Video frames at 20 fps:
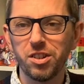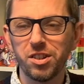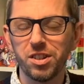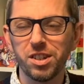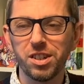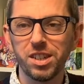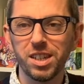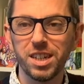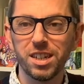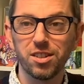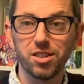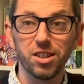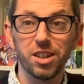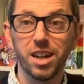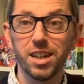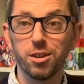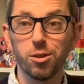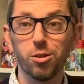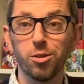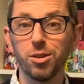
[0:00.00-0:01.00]
and things. And
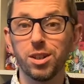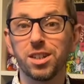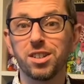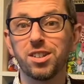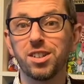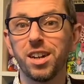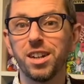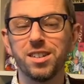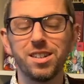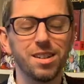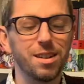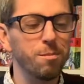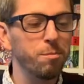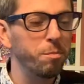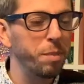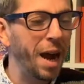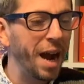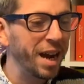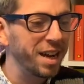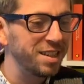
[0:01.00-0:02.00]
I got all excited and
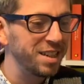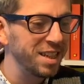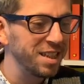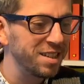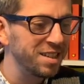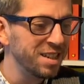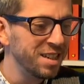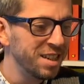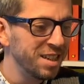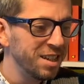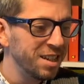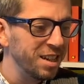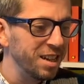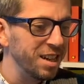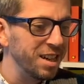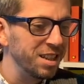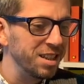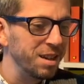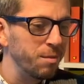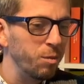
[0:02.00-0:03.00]
backed it.
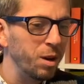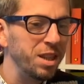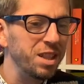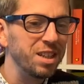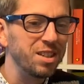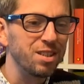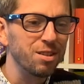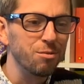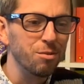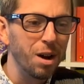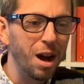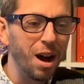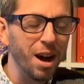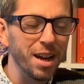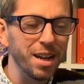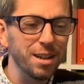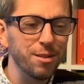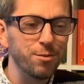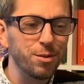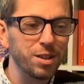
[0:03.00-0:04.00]
Then when this
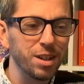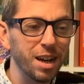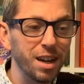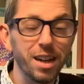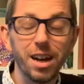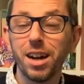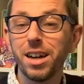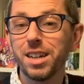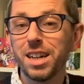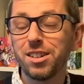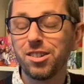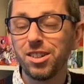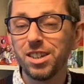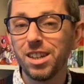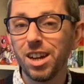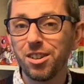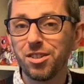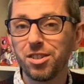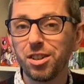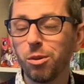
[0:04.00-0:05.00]
arrived,
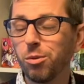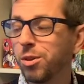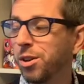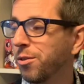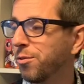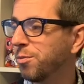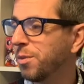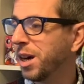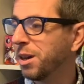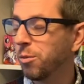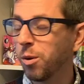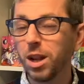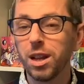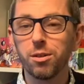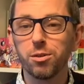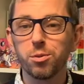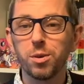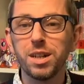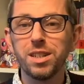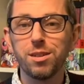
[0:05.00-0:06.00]
I sold off while I
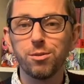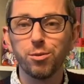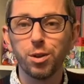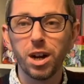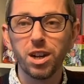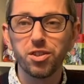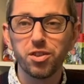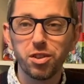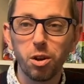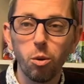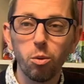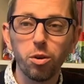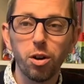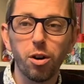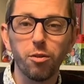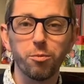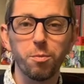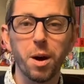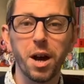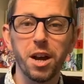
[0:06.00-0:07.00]
was waiting for it, I sold
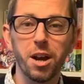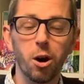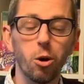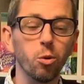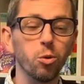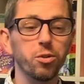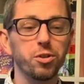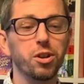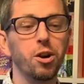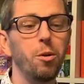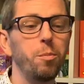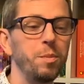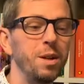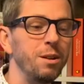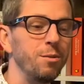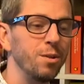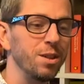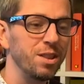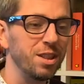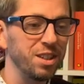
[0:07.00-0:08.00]
off my old
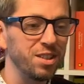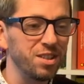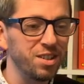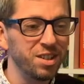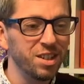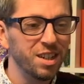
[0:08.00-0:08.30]
copy with this